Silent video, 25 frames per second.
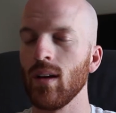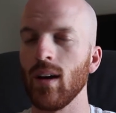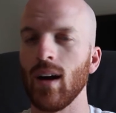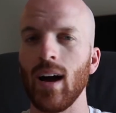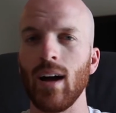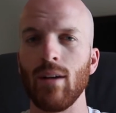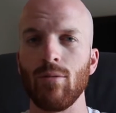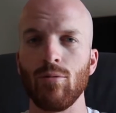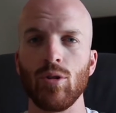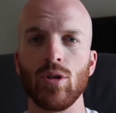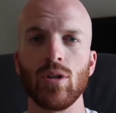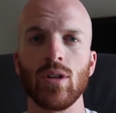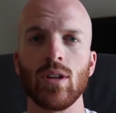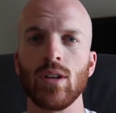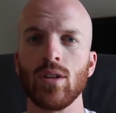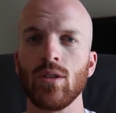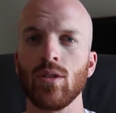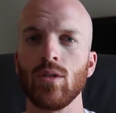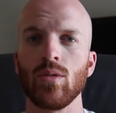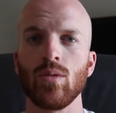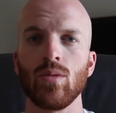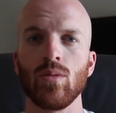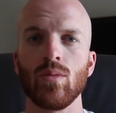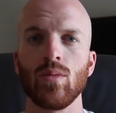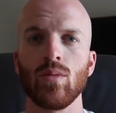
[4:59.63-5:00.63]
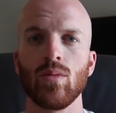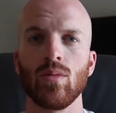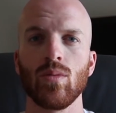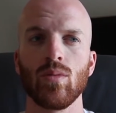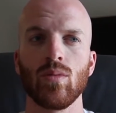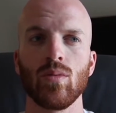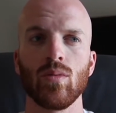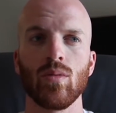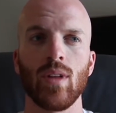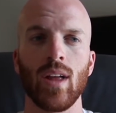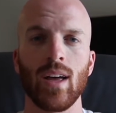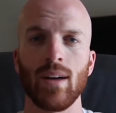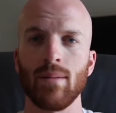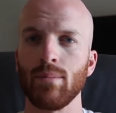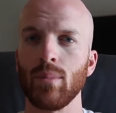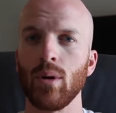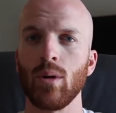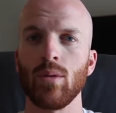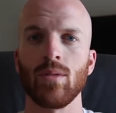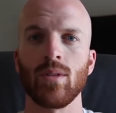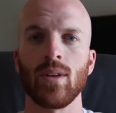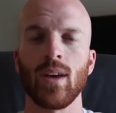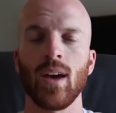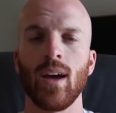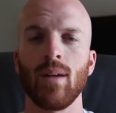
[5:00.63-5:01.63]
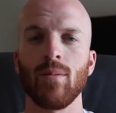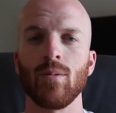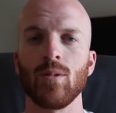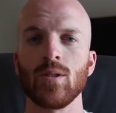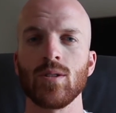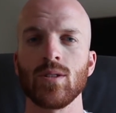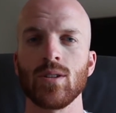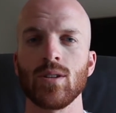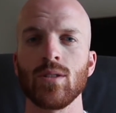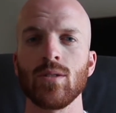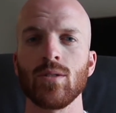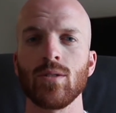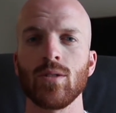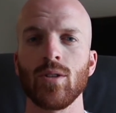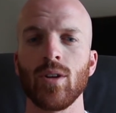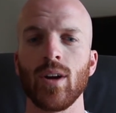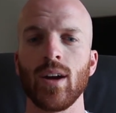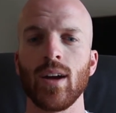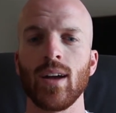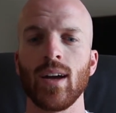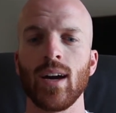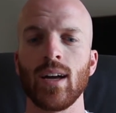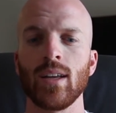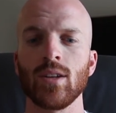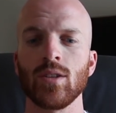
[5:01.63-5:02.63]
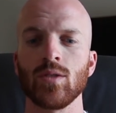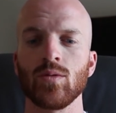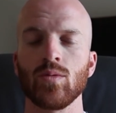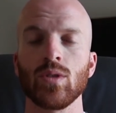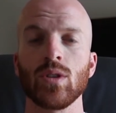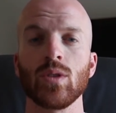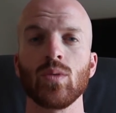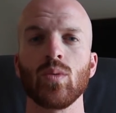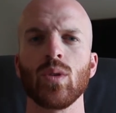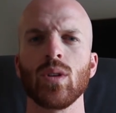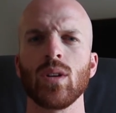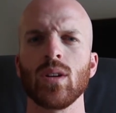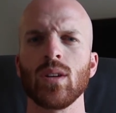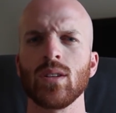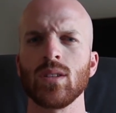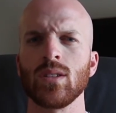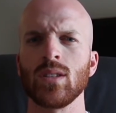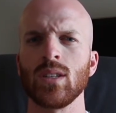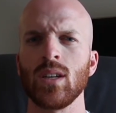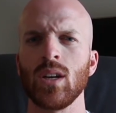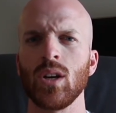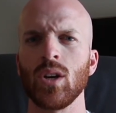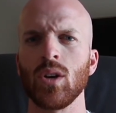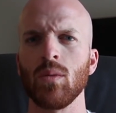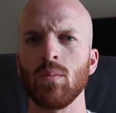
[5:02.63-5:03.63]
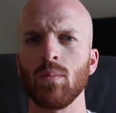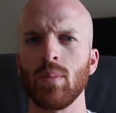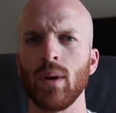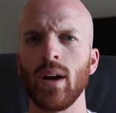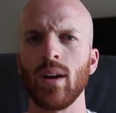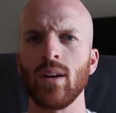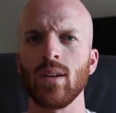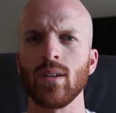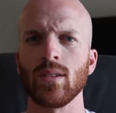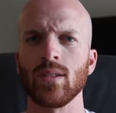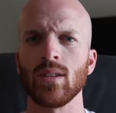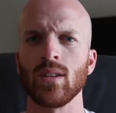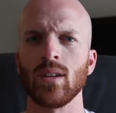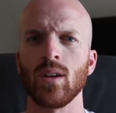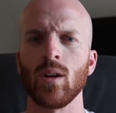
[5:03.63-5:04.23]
I really do like both cameras and they're great. I just really wanted to see a comparison,